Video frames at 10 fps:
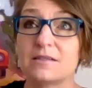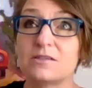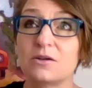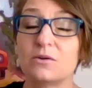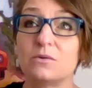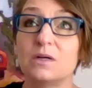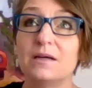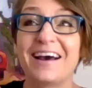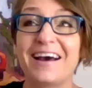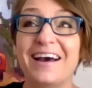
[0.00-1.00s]
So
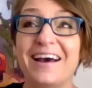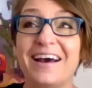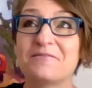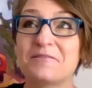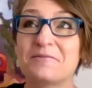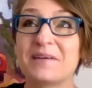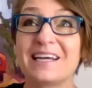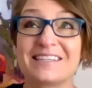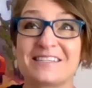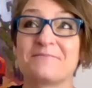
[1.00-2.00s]
yeah, I would say for
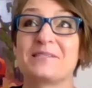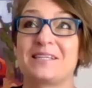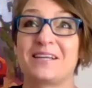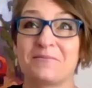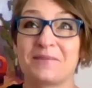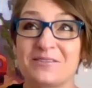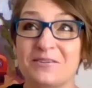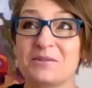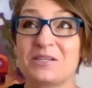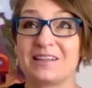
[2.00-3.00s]
me, as I'm sitting at my
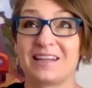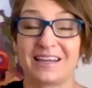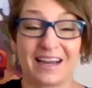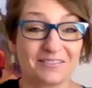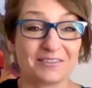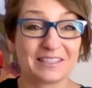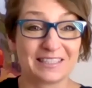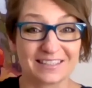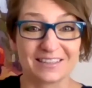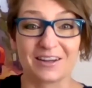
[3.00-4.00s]
sewing machine, like I really
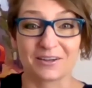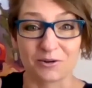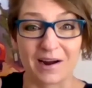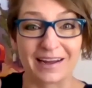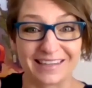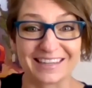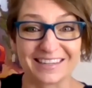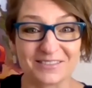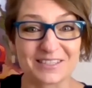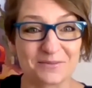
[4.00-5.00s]
did a lot of crying, and it
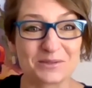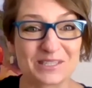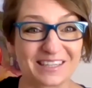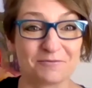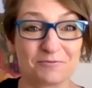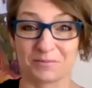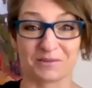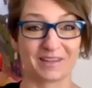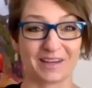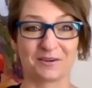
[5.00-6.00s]
was almost like a form of
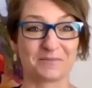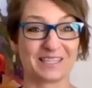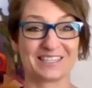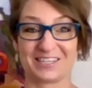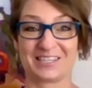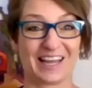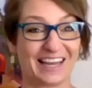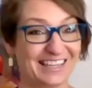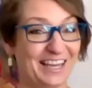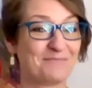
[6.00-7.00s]
therapy to just
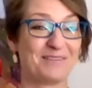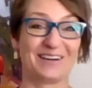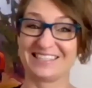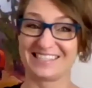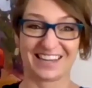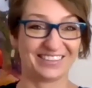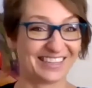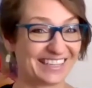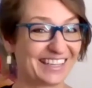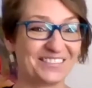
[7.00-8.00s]
like
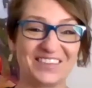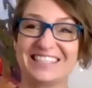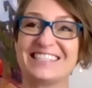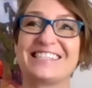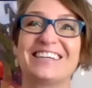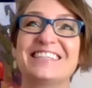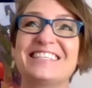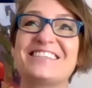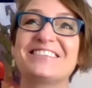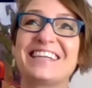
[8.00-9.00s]
keep on sewing,
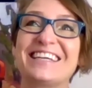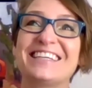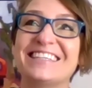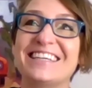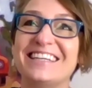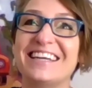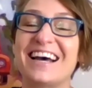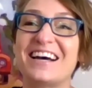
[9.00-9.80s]
do what I could,